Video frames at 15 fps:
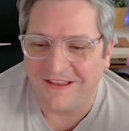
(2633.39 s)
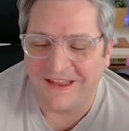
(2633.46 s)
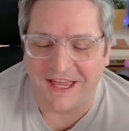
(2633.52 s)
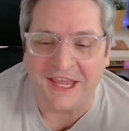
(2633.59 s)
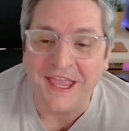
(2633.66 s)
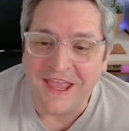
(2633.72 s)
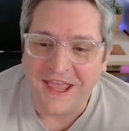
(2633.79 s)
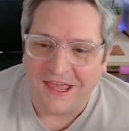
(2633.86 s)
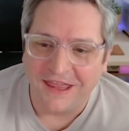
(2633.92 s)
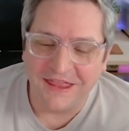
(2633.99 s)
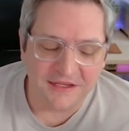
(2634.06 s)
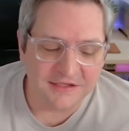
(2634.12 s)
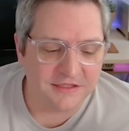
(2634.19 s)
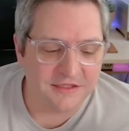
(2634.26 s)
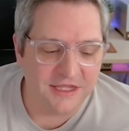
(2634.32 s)
Like
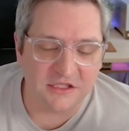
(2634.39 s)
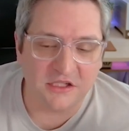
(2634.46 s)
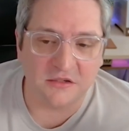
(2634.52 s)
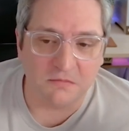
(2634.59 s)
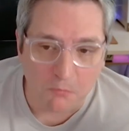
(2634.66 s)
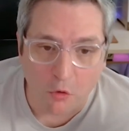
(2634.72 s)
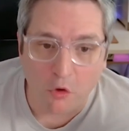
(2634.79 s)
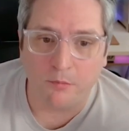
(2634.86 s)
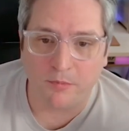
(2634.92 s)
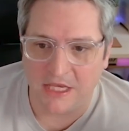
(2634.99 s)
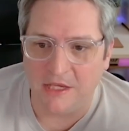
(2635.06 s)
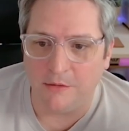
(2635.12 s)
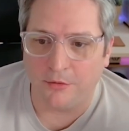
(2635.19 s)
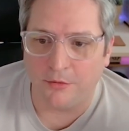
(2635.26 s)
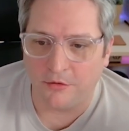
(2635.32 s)
there's just more
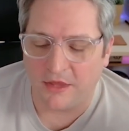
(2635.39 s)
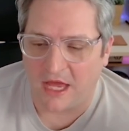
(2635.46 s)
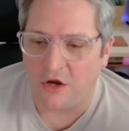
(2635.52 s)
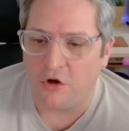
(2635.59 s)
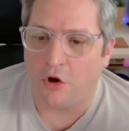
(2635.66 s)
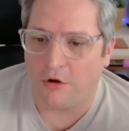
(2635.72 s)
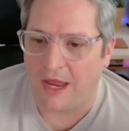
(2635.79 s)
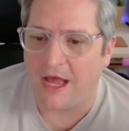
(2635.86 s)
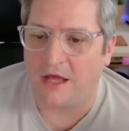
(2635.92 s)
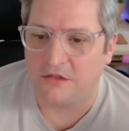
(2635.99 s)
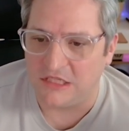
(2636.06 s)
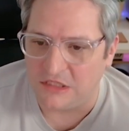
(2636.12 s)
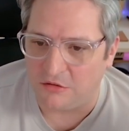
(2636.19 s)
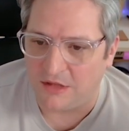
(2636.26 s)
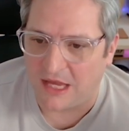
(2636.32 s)
people that know how to
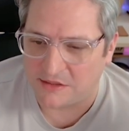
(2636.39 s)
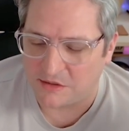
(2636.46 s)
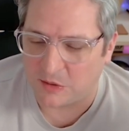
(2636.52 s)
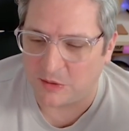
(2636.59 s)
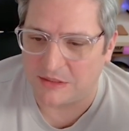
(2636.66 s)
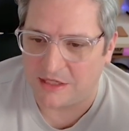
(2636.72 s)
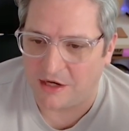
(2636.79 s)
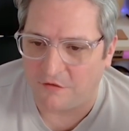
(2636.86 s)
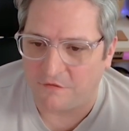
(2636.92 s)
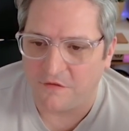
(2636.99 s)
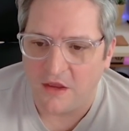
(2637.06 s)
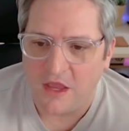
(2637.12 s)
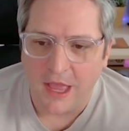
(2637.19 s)
do that sort of stuff,